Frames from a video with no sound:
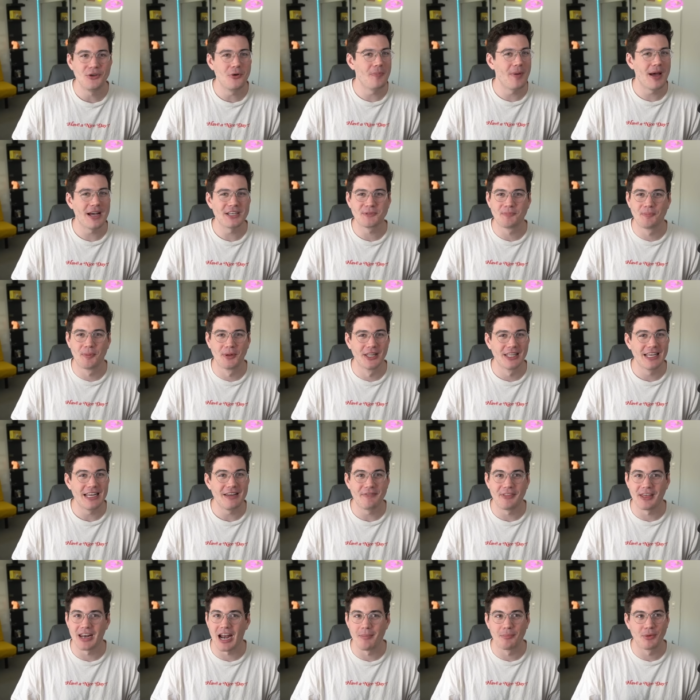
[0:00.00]
best
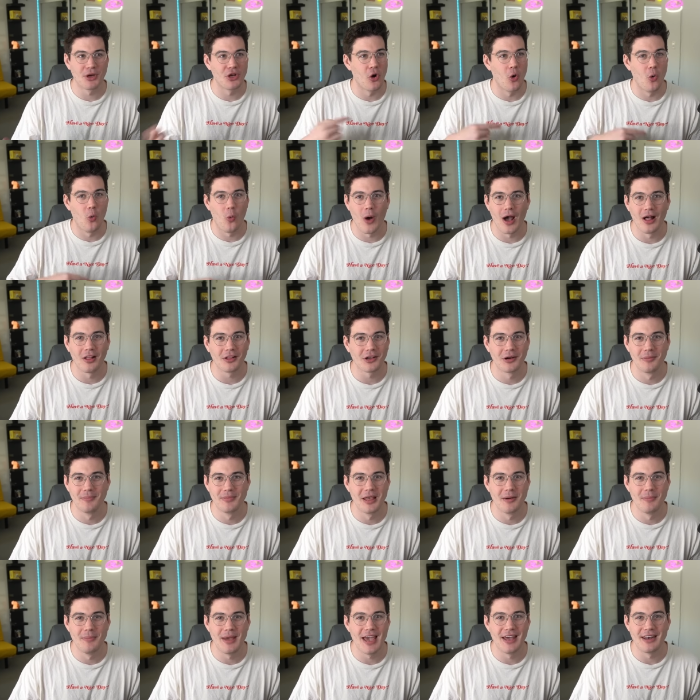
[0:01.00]
believe that I'm gonna welcome
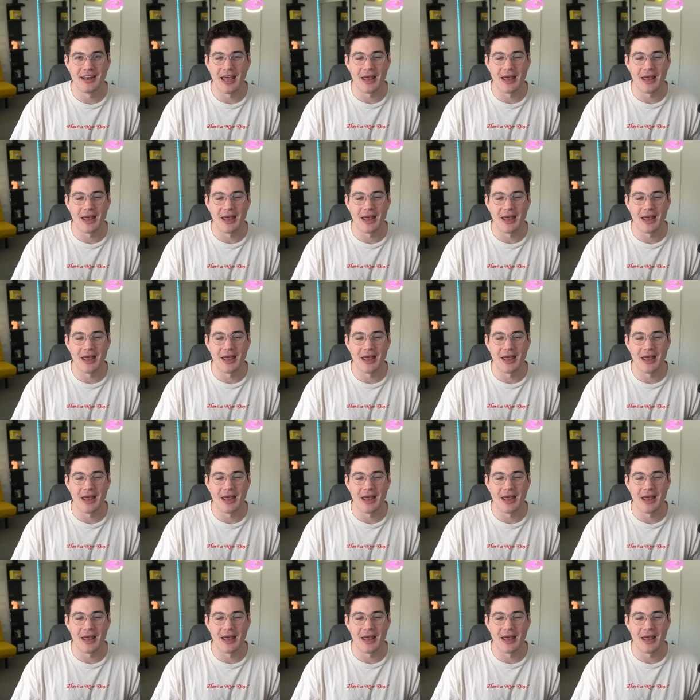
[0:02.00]
them in